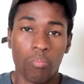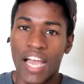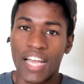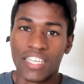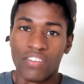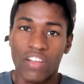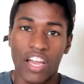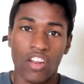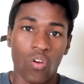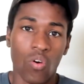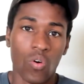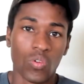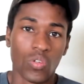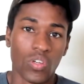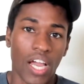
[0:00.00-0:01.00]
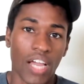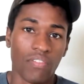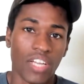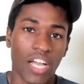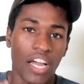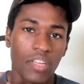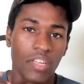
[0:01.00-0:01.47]
As I've gotten older,
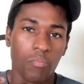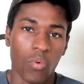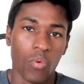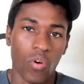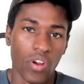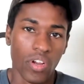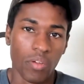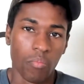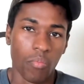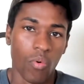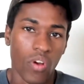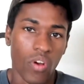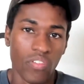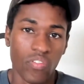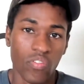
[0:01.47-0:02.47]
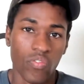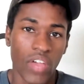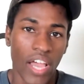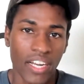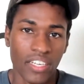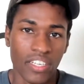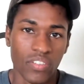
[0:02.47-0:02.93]
I've gotten more and more
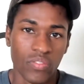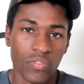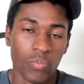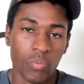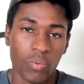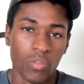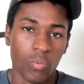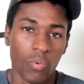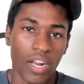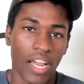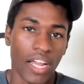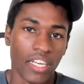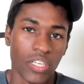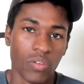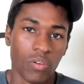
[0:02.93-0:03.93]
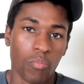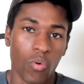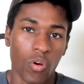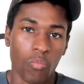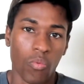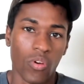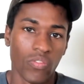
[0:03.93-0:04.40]
effective with what I do,
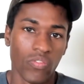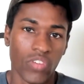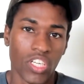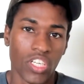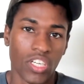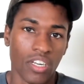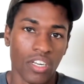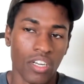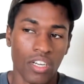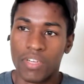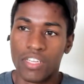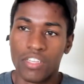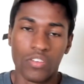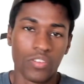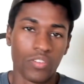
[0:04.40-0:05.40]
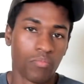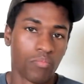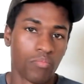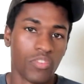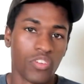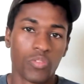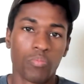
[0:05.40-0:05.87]
more and more efficient. And
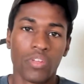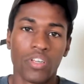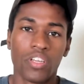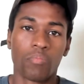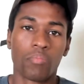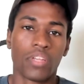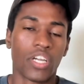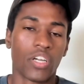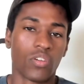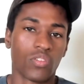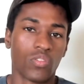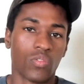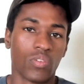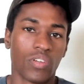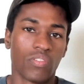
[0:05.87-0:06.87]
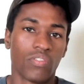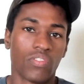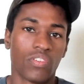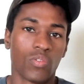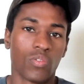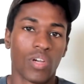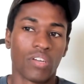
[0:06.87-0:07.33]
there's plenty of players who
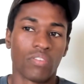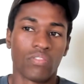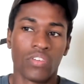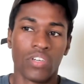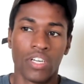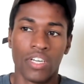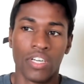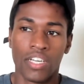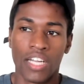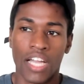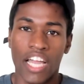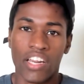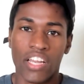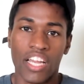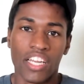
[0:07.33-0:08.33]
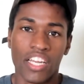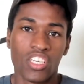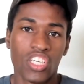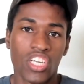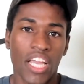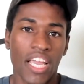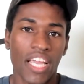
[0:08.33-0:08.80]
have kind of had to
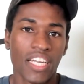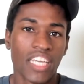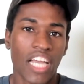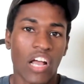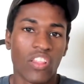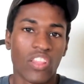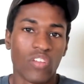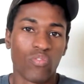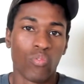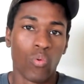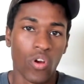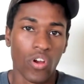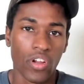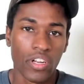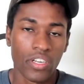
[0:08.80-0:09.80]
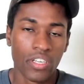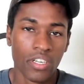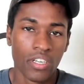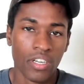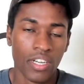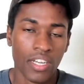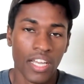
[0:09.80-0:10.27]
change how they've worked
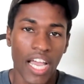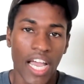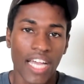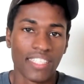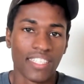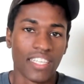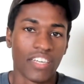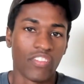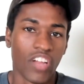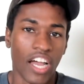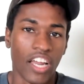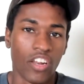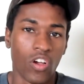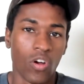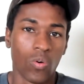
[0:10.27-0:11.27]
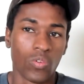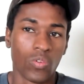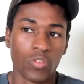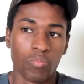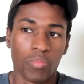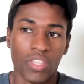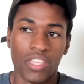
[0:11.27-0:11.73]
as they've gotten
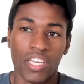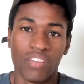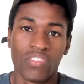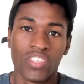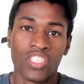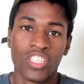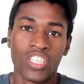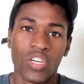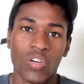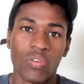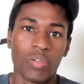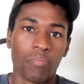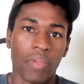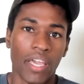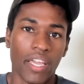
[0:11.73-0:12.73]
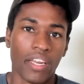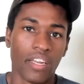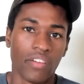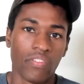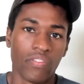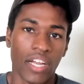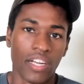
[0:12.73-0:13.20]
older, but they've still remained
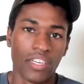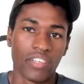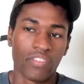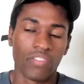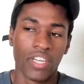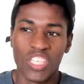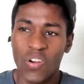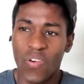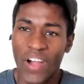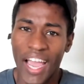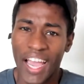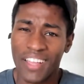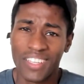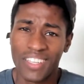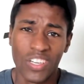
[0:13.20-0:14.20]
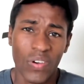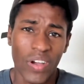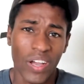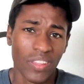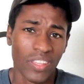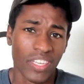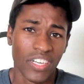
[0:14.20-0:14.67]
effective. You don't have to go
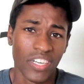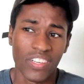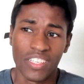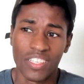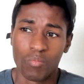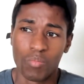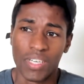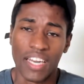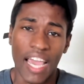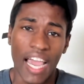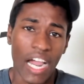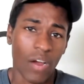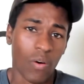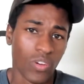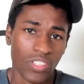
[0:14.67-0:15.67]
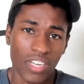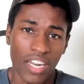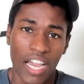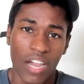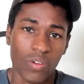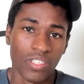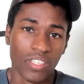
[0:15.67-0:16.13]
out there and spend hours and
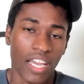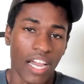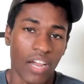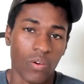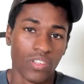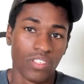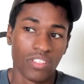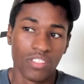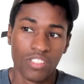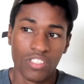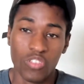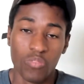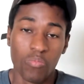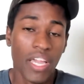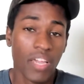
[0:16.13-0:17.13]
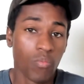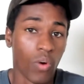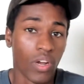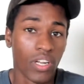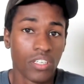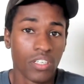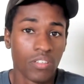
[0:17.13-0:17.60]
hours and hours. You may
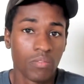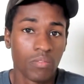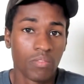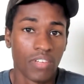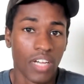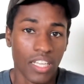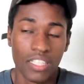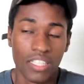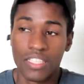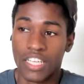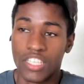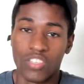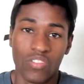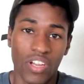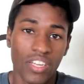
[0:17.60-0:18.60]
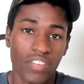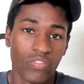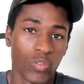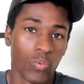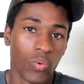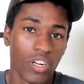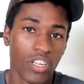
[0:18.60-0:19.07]
want to. I think that's great if
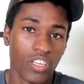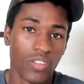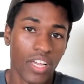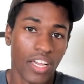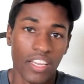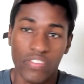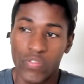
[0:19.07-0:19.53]
you want to do that.